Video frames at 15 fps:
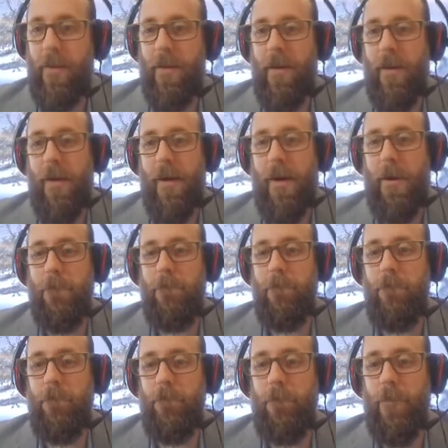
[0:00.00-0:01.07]
Um,
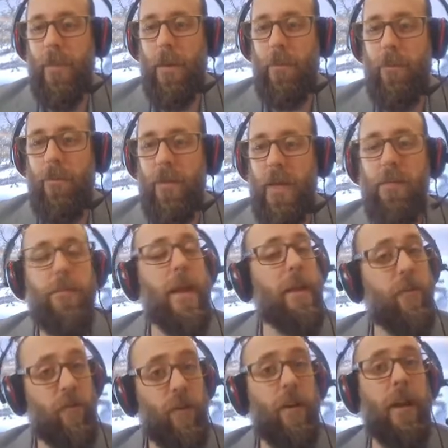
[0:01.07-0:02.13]
he
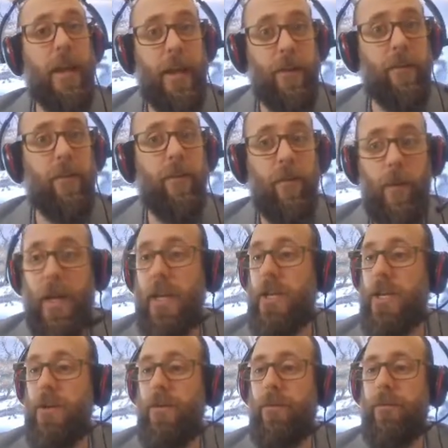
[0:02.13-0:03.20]
makes sure he gets his way too.